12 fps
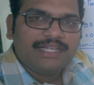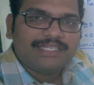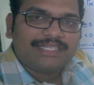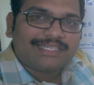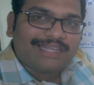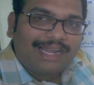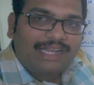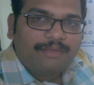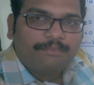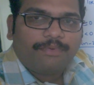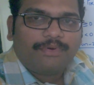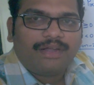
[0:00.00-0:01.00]

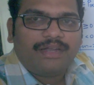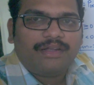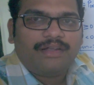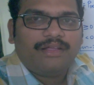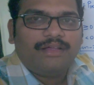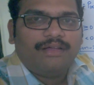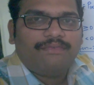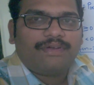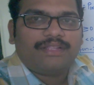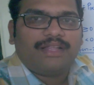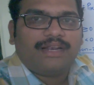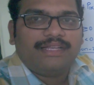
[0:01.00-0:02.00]
starting point
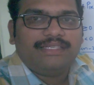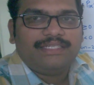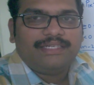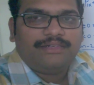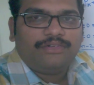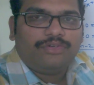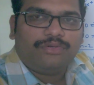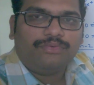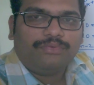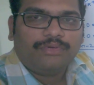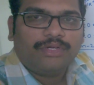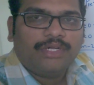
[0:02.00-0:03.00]
for the region 2.